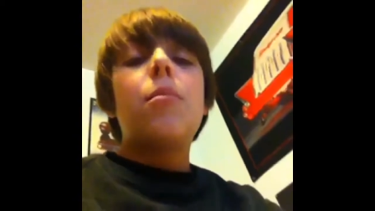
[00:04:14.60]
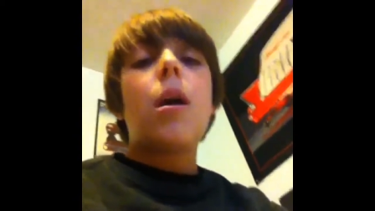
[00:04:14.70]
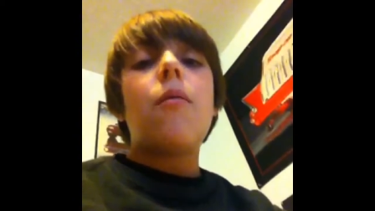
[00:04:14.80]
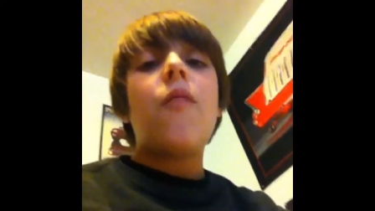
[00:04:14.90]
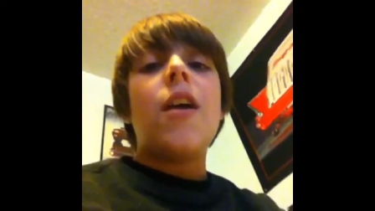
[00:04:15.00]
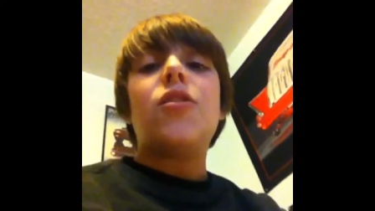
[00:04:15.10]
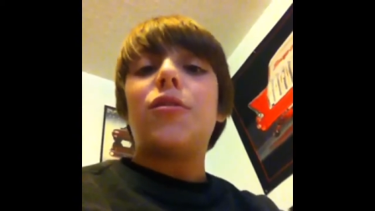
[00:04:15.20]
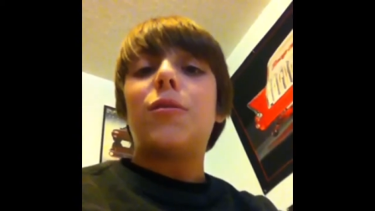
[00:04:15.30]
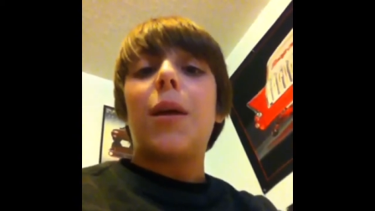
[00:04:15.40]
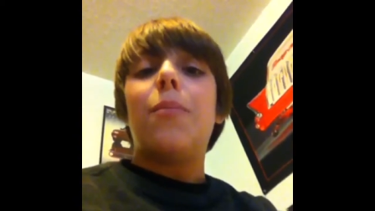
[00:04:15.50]
Become a face,
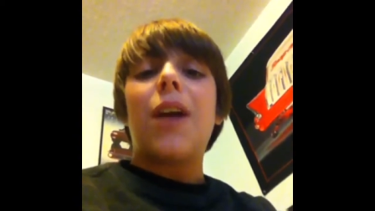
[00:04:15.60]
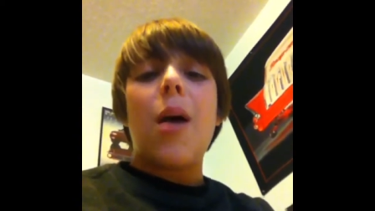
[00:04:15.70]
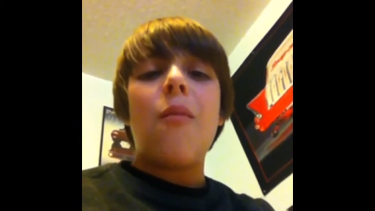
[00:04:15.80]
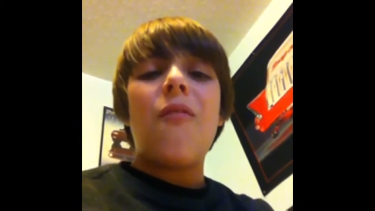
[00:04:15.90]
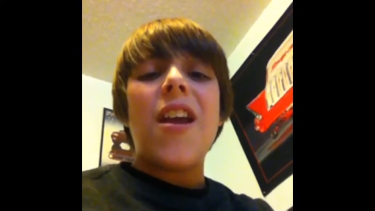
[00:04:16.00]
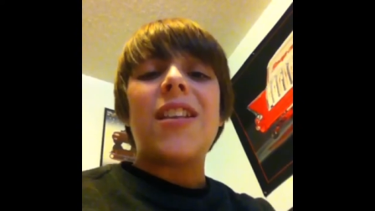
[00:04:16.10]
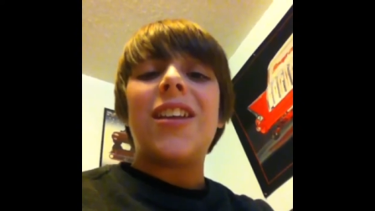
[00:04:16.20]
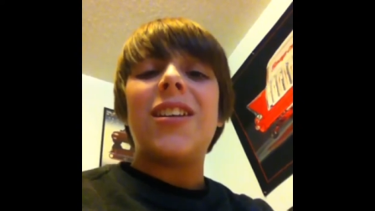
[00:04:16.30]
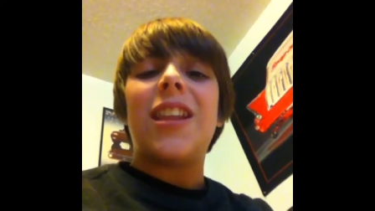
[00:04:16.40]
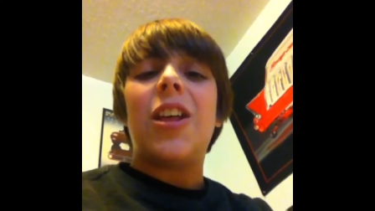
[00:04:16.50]
subscribe, become a face. I
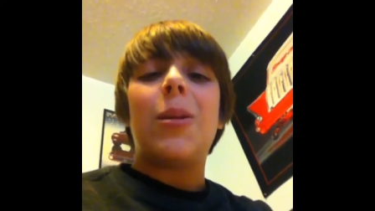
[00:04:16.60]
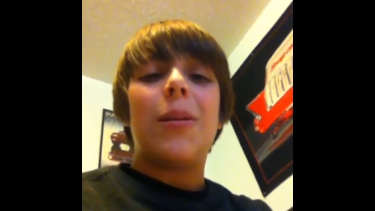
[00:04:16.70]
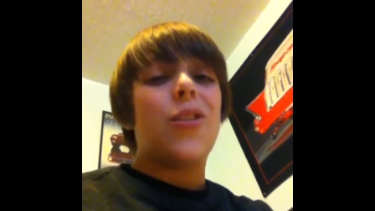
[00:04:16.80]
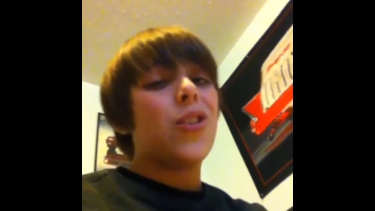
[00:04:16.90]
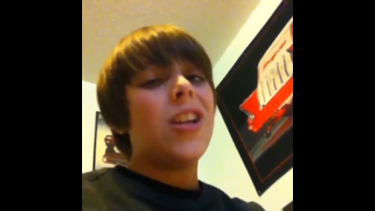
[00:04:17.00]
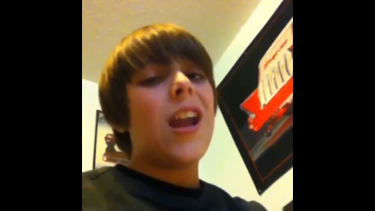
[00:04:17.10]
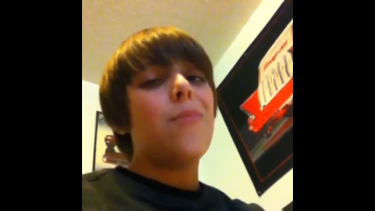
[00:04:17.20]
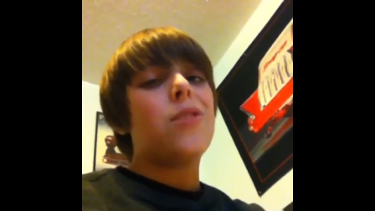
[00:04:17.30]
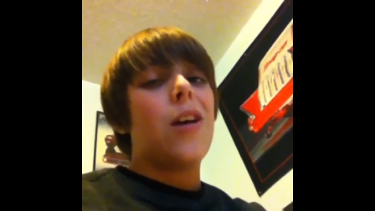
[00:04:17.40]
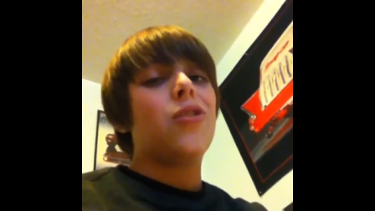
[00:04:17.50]
said that about three
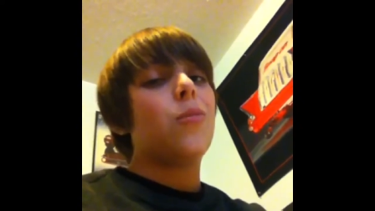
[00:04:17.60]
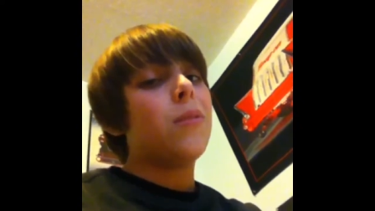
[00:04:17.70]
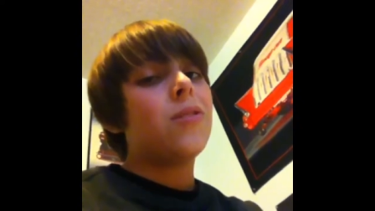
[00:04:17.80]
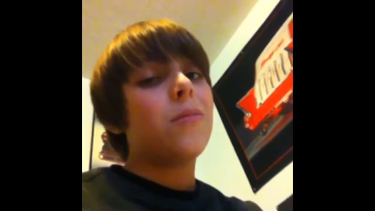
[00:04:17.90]
times now, so